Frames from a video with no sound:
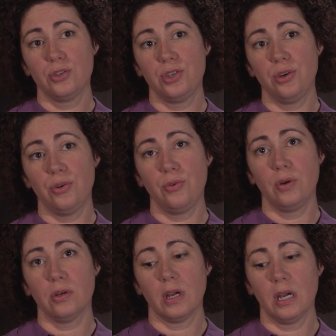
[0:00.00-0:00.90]

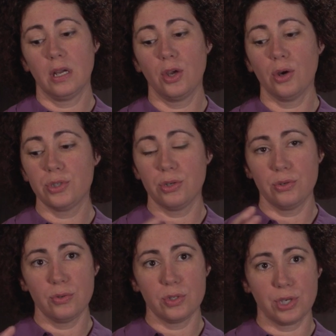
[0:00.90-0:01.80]
to go
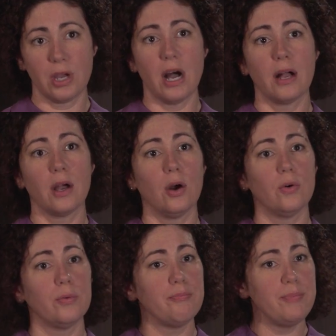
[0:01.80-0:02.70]
to
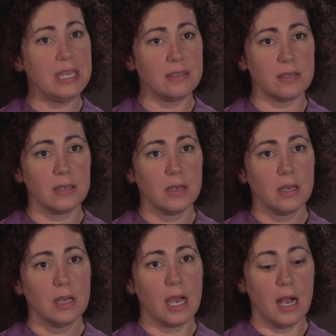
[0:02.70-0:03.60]
Chicago, meet
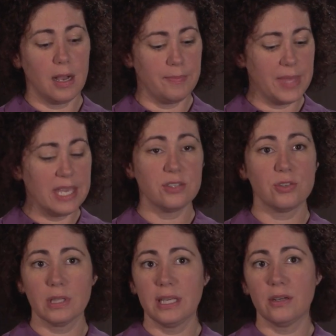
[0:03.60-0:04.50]

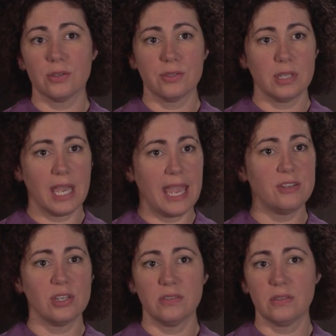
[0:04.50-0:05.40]
industry leaders,
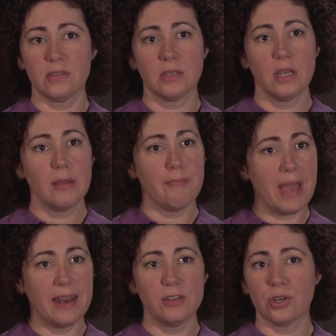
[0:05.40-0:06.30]
agents,
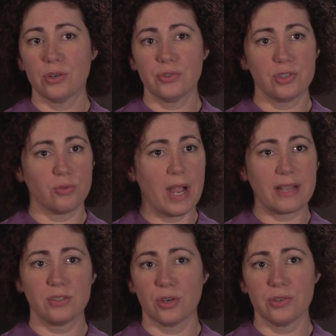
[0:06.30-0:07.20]
managers,
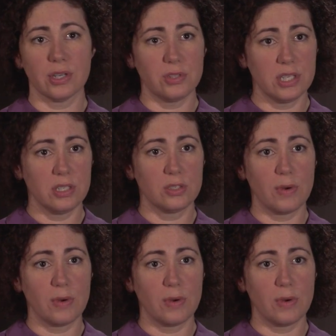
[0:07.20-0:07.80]
directors, artistic